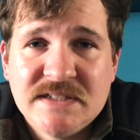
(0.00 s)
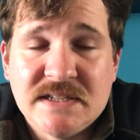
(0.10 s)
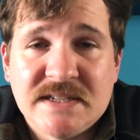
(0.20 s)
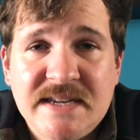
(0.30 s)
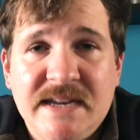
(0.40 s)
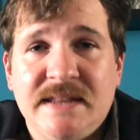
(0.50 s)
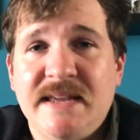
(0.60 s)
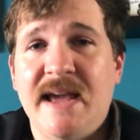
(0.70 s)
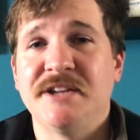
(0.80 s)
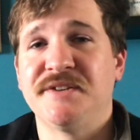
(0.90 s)
to sit at
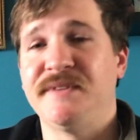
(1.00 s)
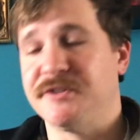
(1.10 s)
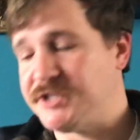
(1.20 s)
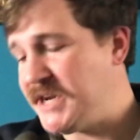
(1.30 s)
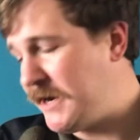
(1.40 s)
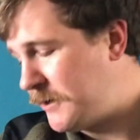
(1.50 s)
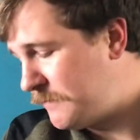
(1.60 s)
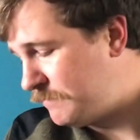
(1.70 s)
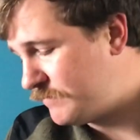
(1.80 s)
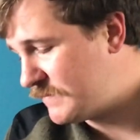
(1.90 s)
the edge of your
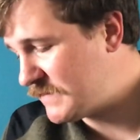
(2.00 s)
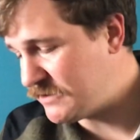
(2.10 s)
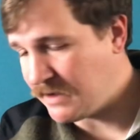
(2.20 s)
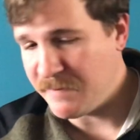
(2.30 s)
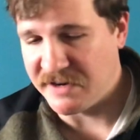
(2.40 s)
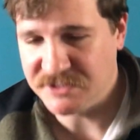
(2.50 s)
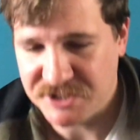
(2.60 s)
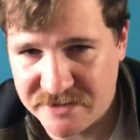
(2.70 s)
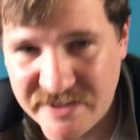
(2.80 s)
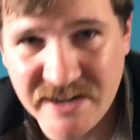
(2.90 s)
chair. So oh, I'm in a
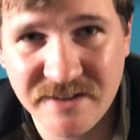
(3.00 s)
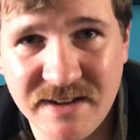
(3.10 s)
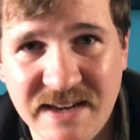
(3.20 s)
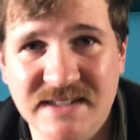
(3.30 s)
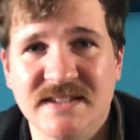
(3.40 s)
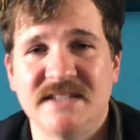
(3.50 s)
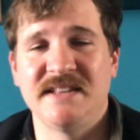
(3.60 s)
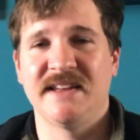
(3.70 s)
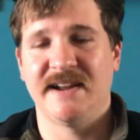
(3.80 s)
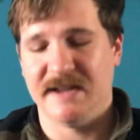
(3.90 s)
chair right now. You can't
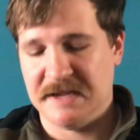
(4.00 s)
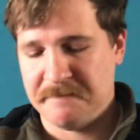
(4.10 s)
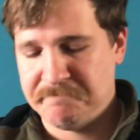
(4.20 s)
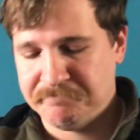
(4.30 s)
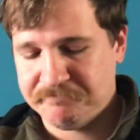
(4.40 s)
see that I am.